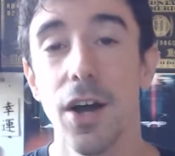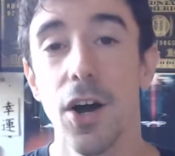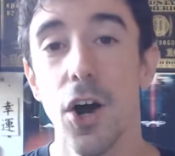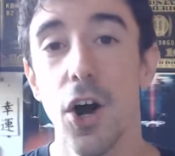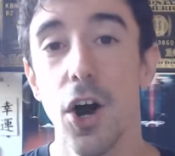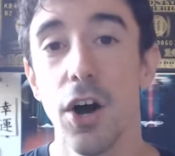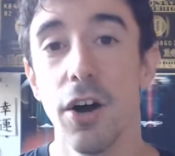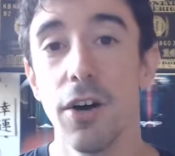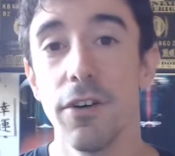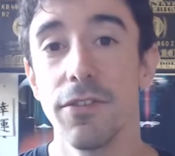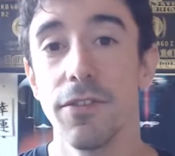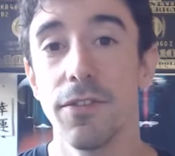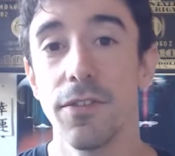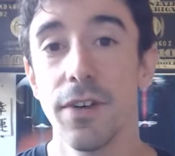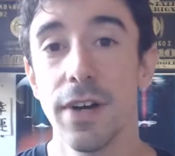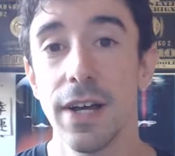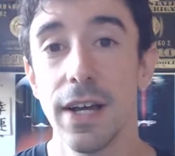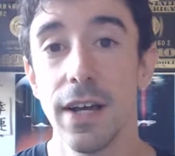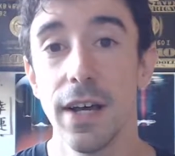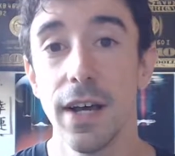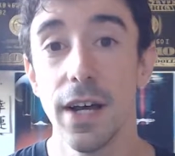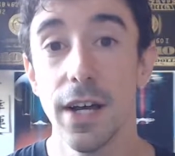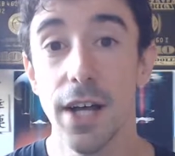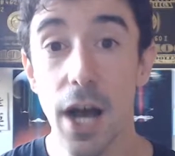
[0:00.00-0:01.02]
of
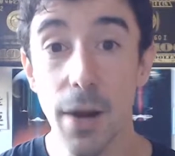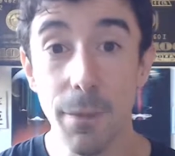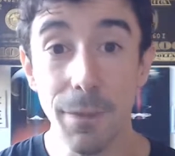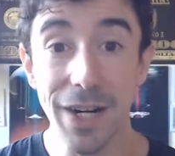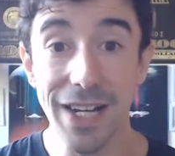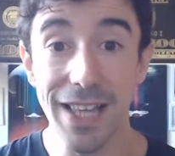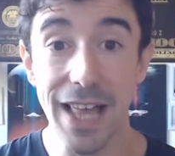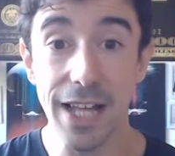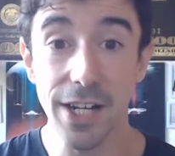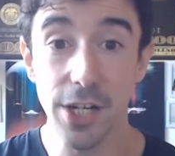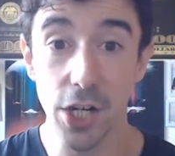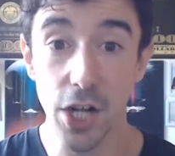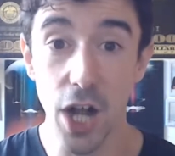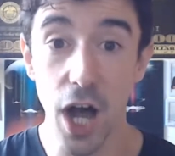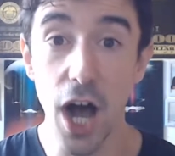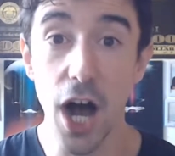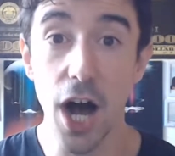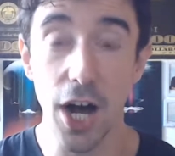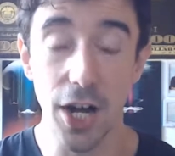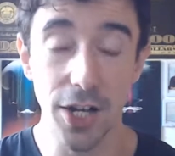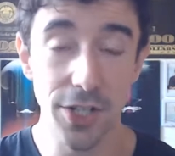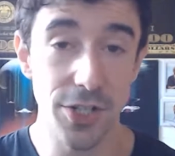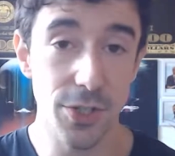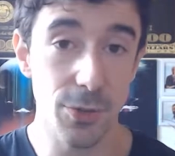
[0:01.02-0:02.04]
a company that
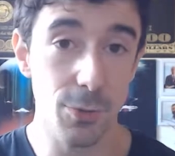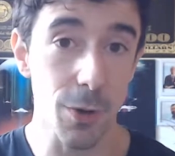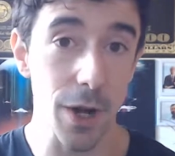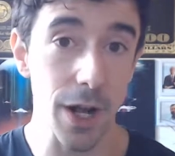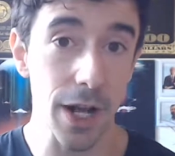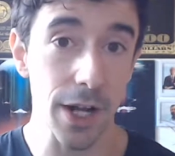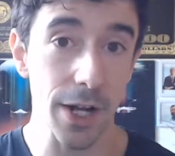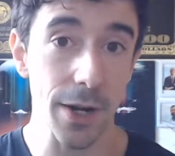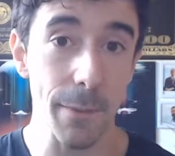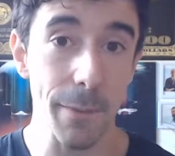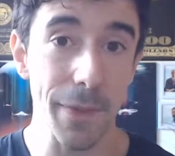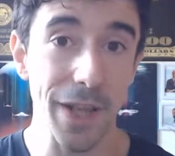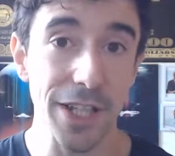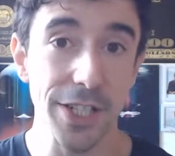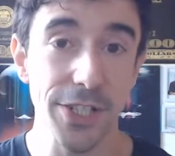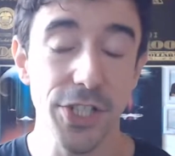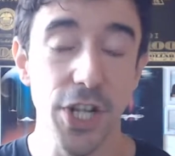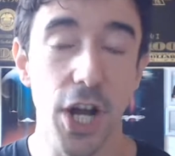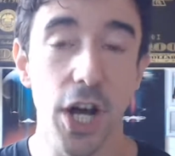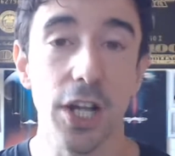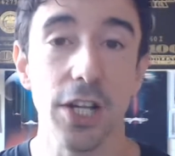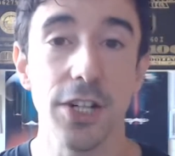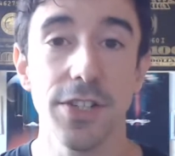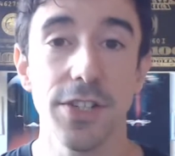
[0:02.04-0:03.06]
lost $100 million
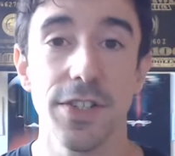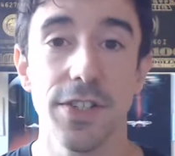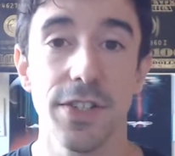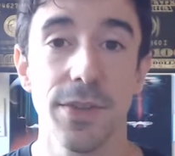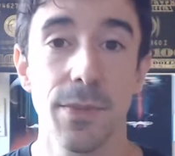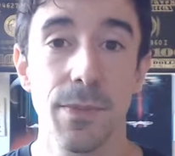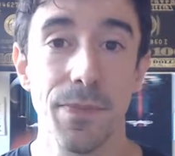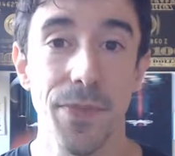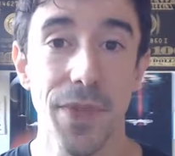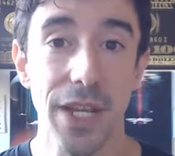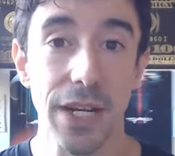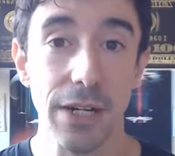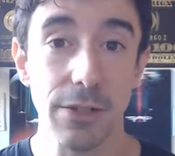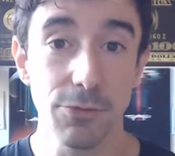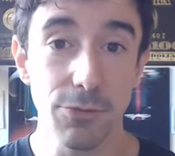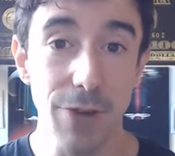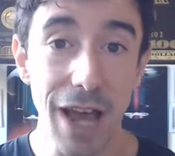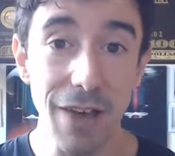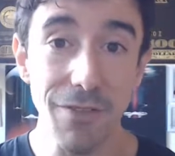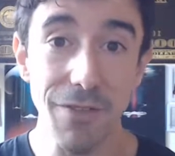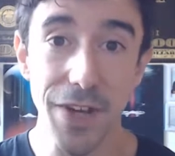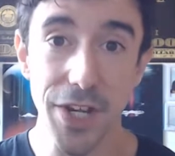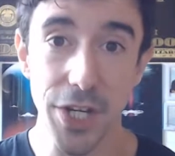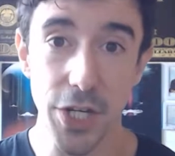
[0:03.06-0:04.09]
in
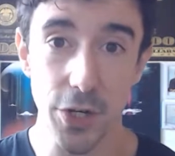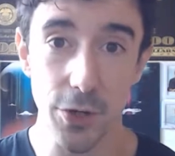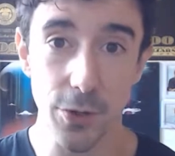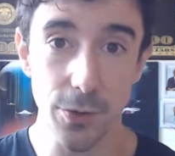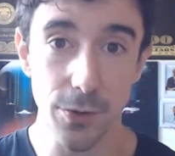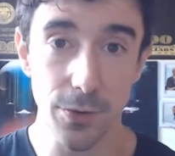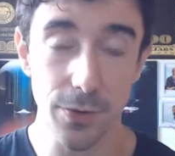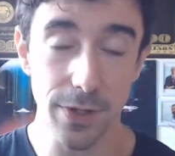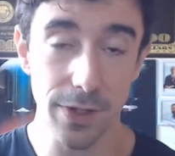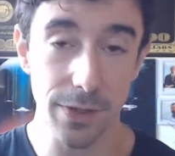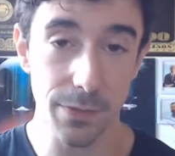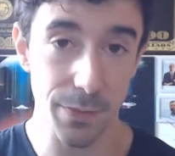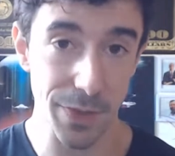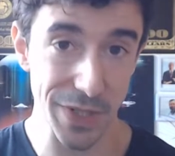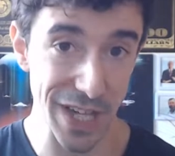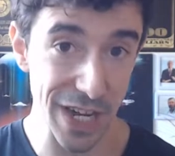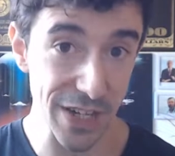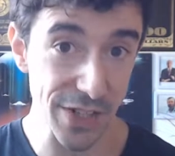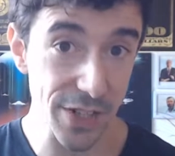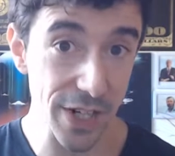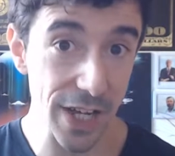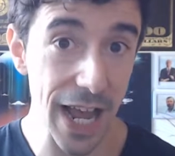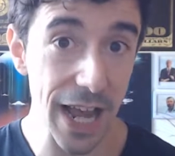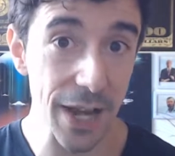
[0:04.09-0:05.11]
revenue, a
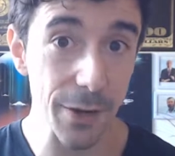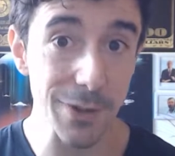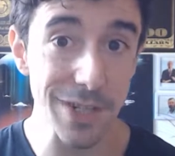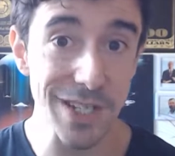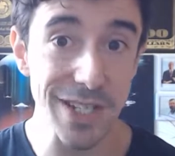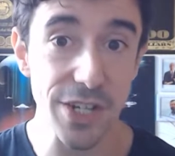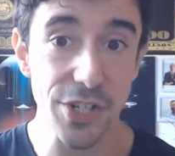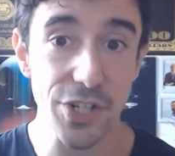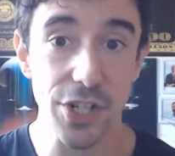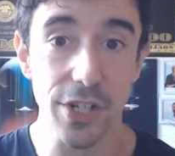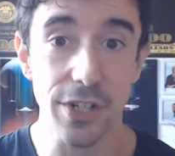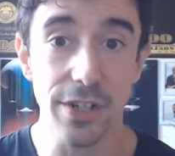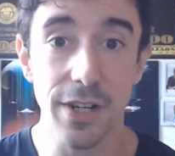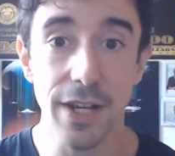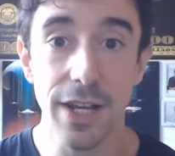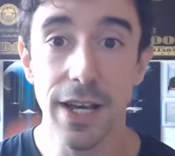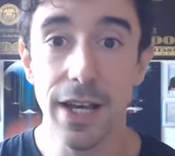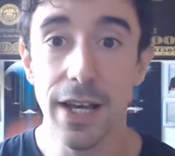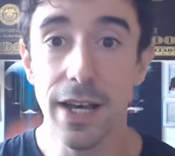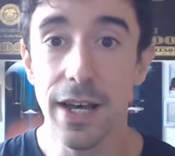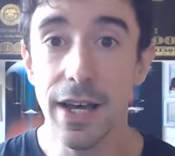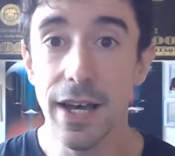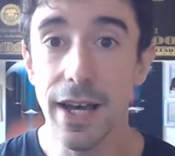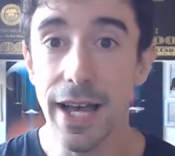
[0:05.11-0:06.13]
potential acquisition,
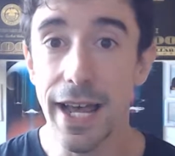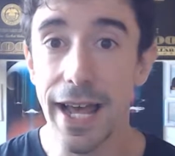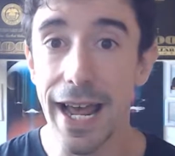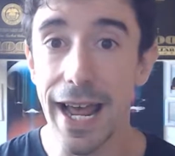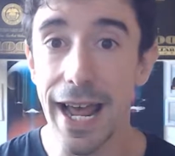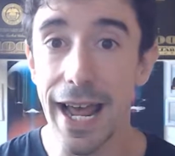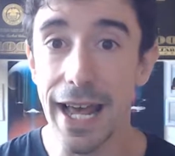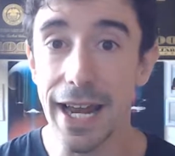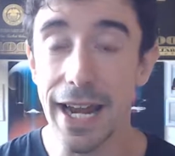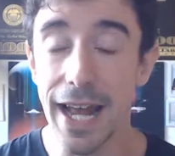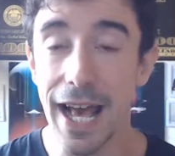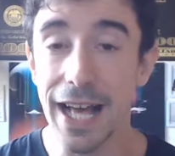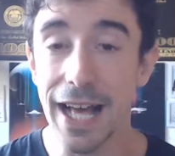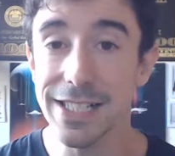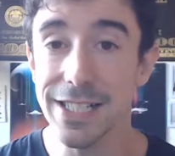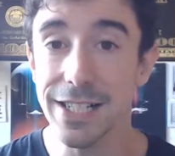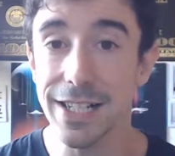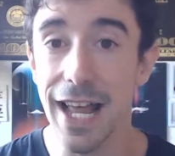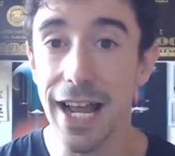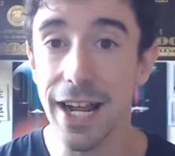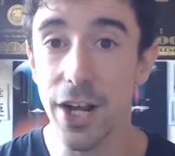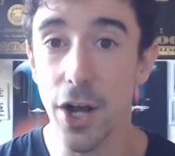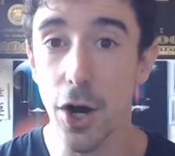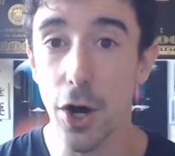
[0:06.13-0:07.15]
and had to
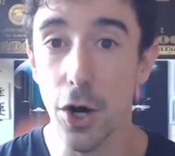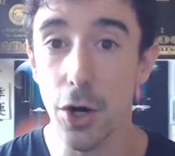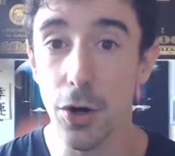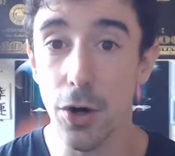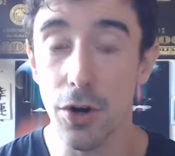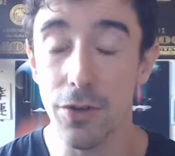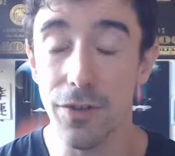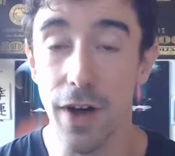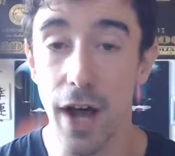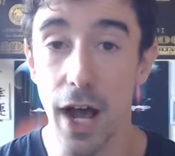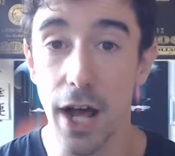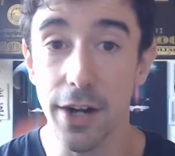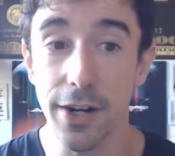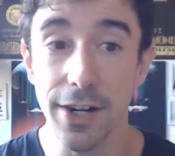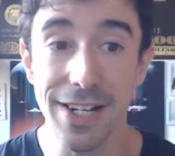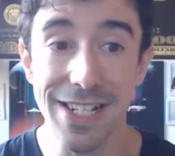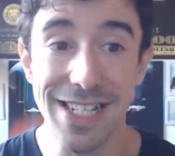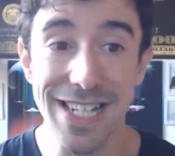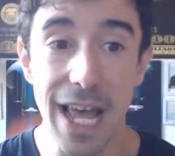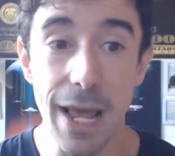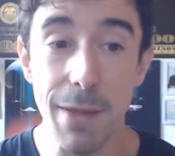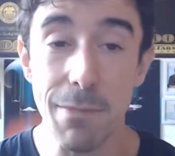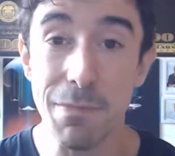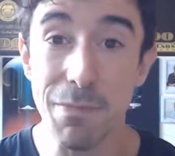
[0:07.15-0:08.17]
let go of
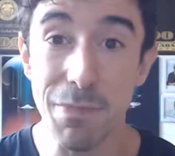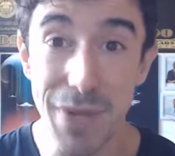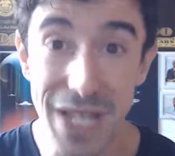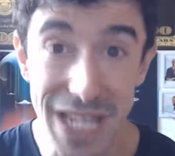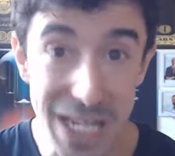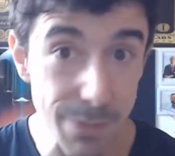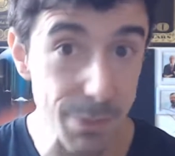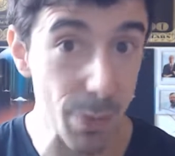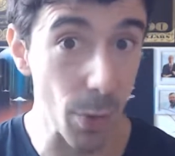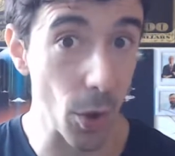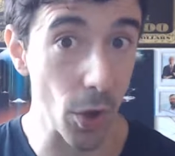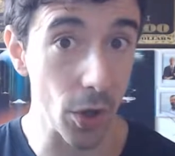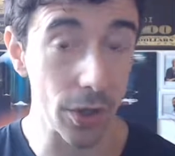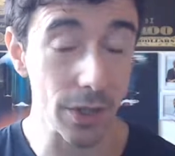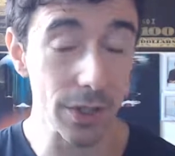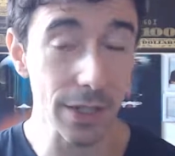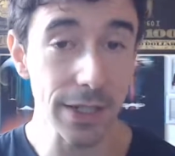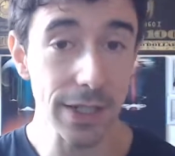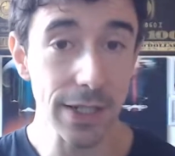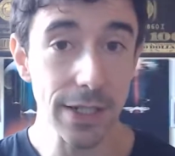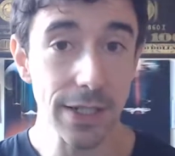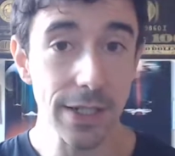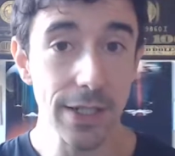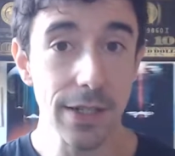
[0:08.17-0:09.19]
110 people
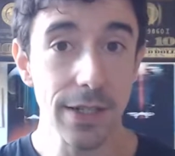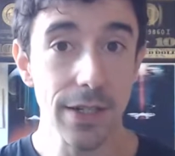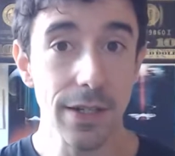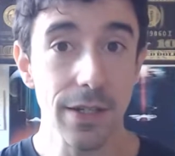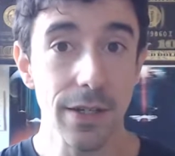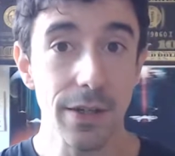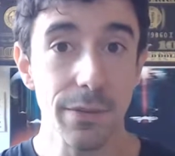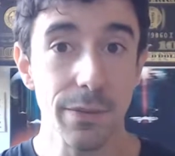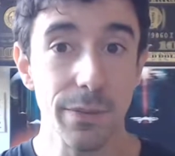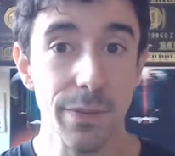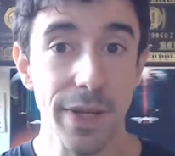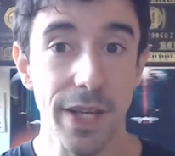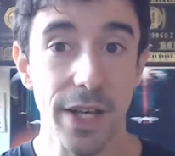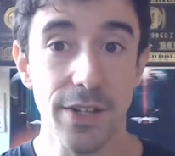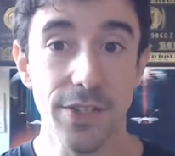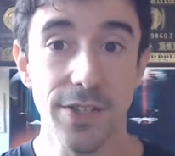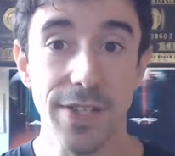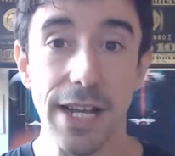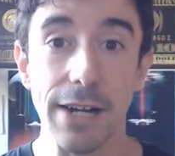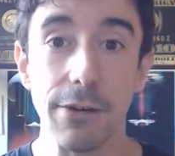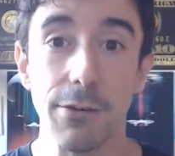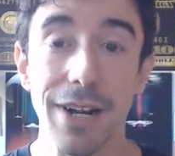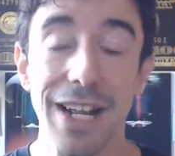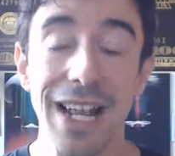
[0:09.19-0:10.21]
because
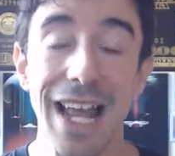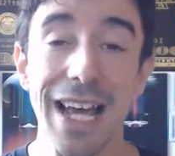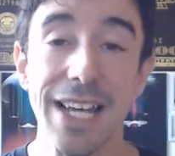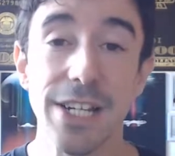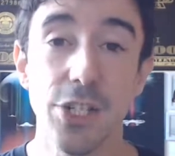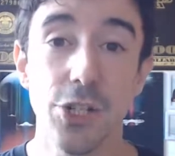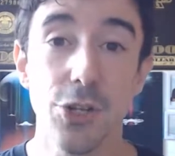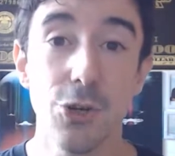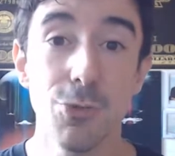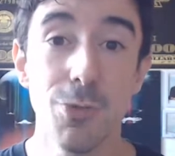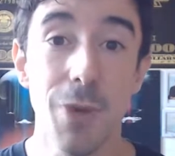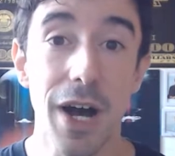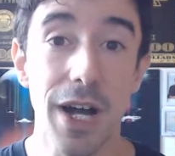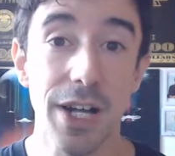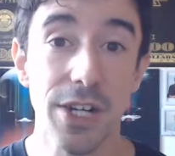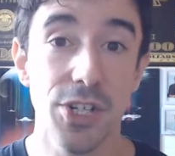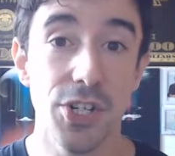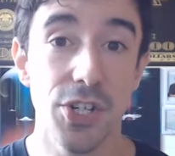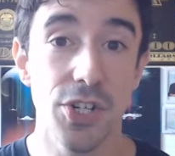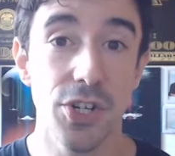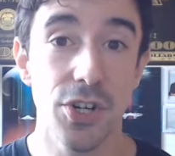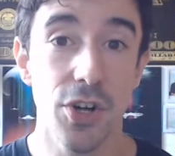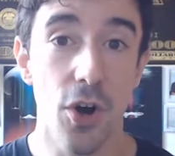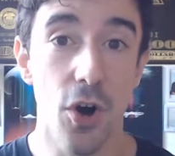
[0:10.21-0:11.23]
they relied too
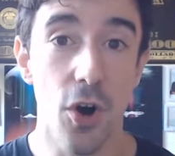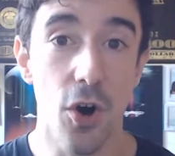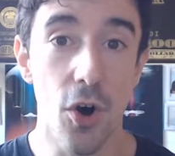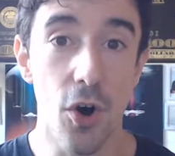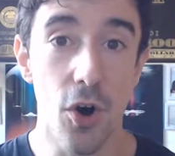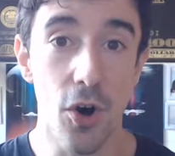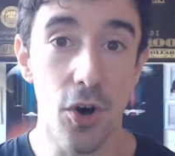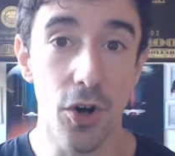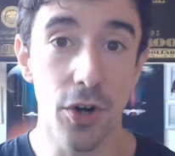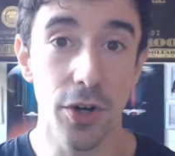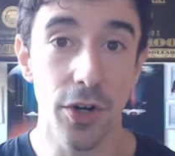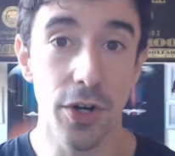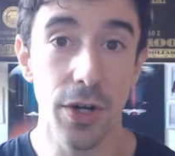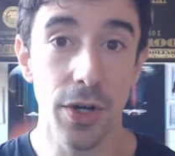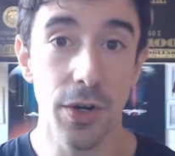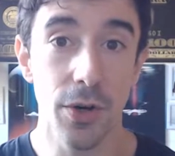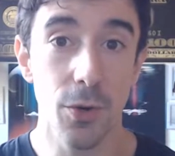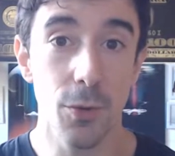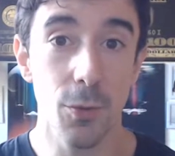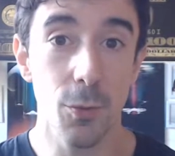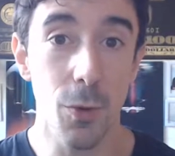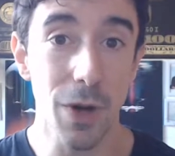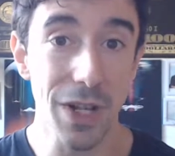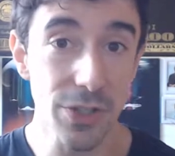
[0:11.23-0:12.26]
much on
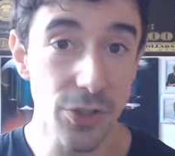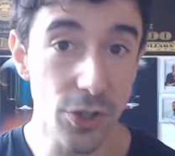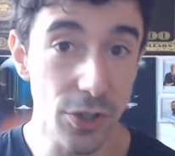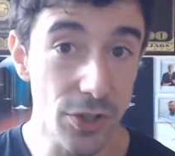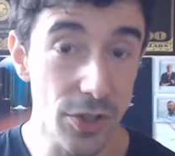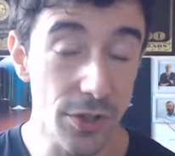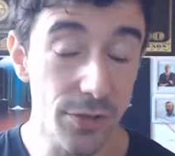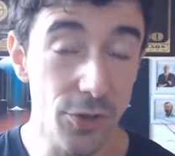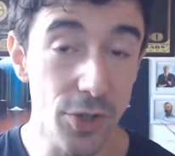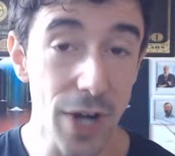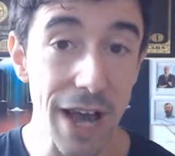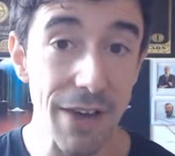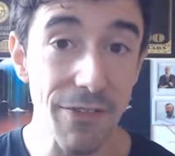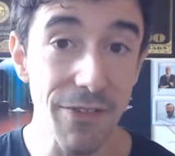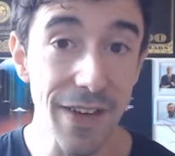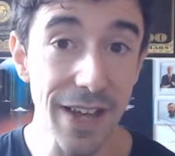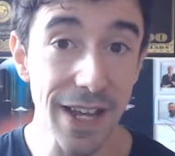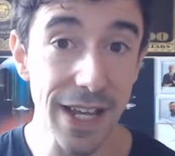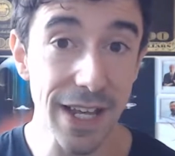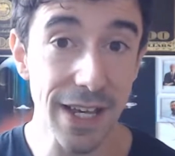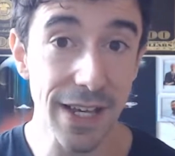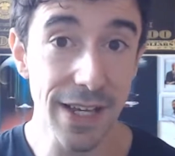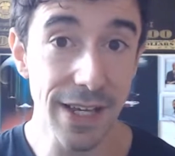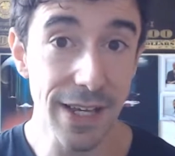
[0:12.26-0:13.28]
one source of
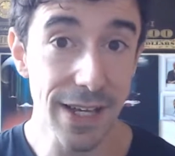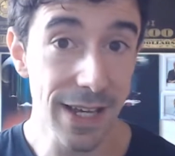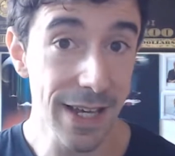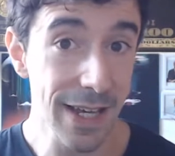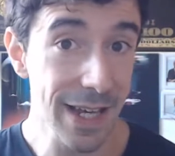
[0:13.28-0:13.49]
traffic